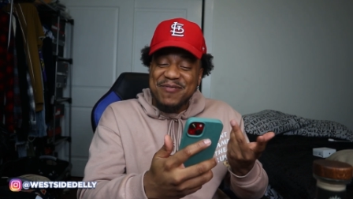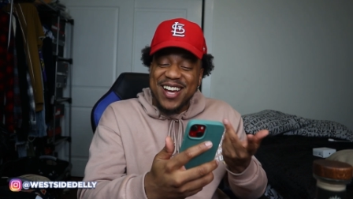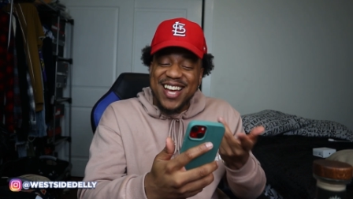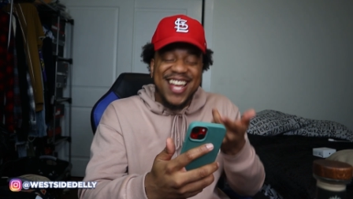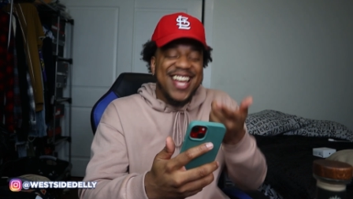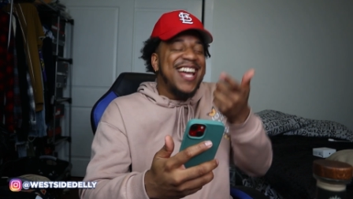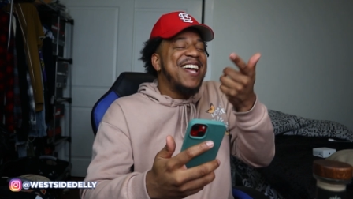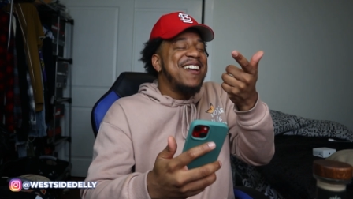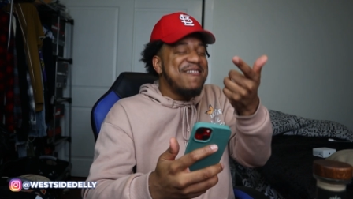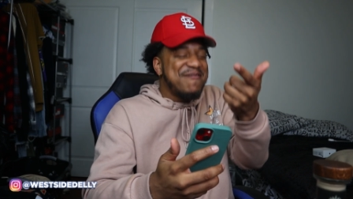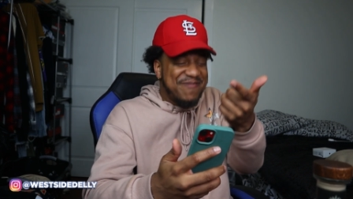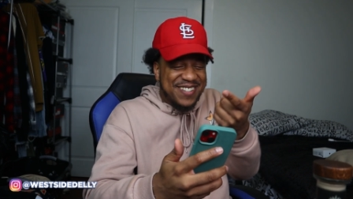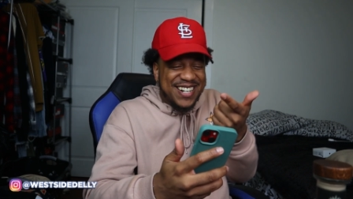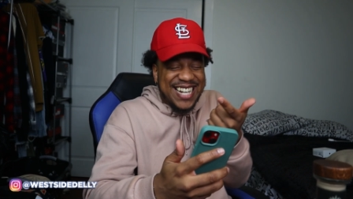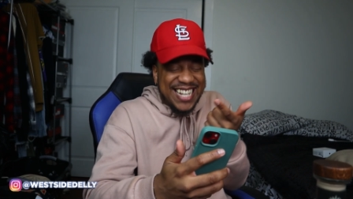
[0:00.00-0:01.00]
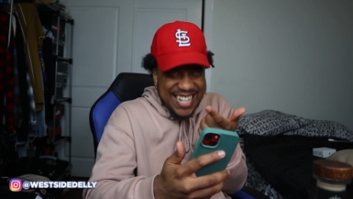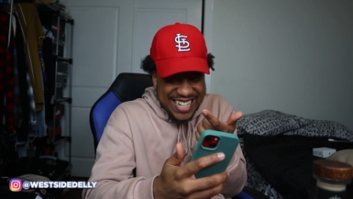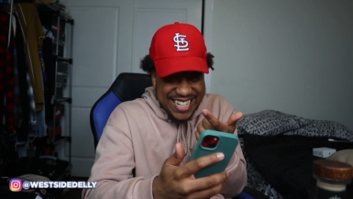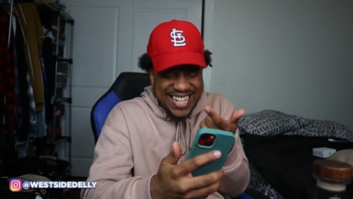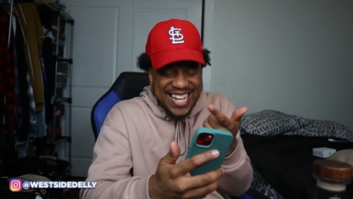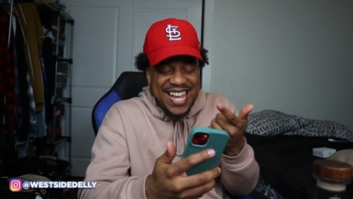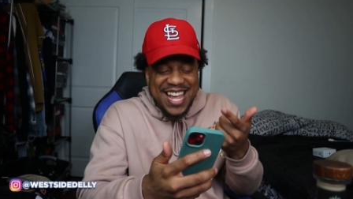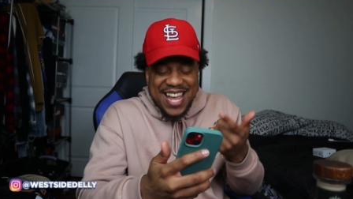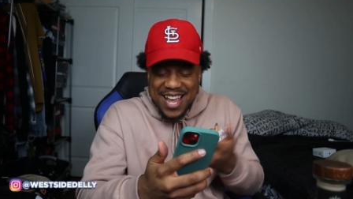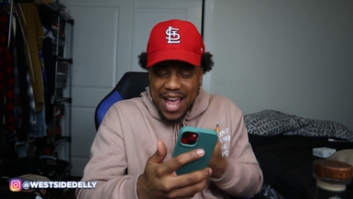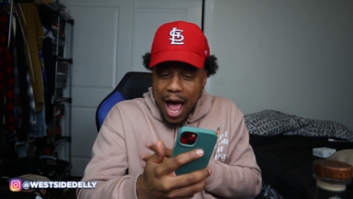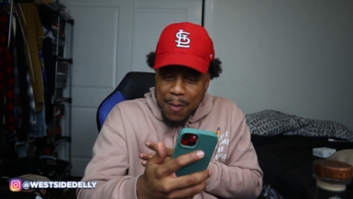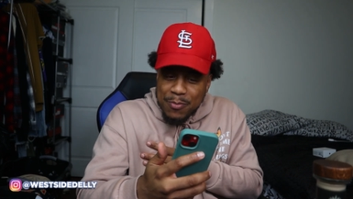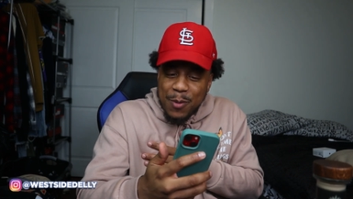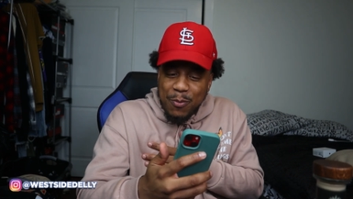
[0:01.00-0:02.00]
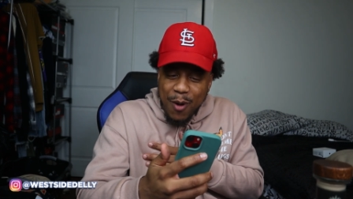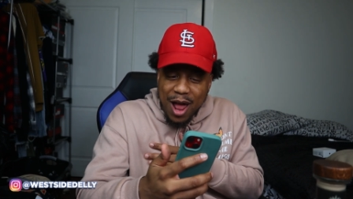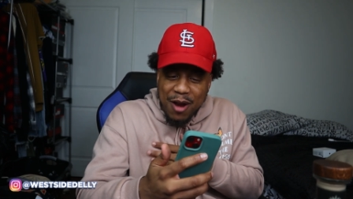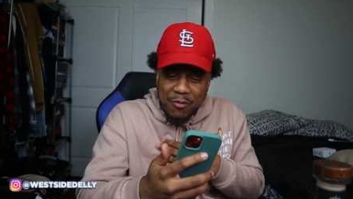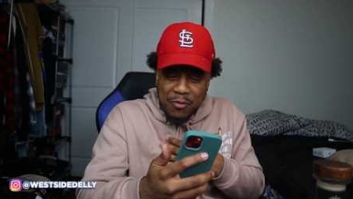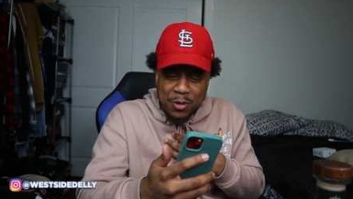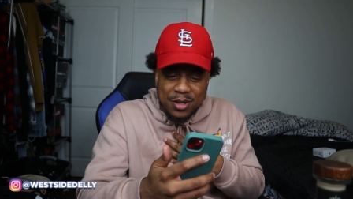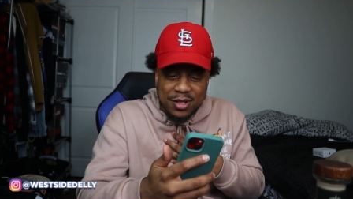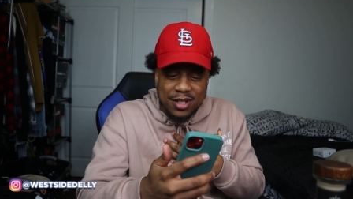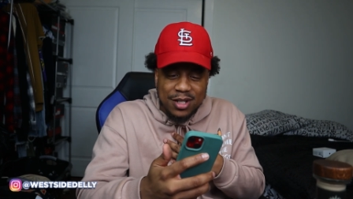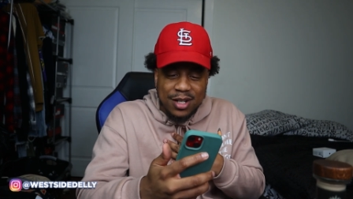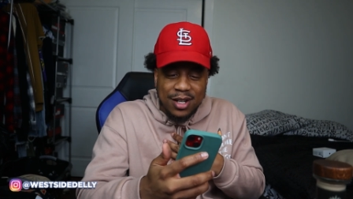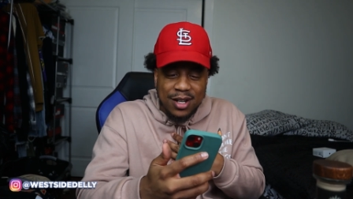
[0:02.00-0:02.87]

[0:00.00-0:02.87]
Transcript: But I'm the problem for real.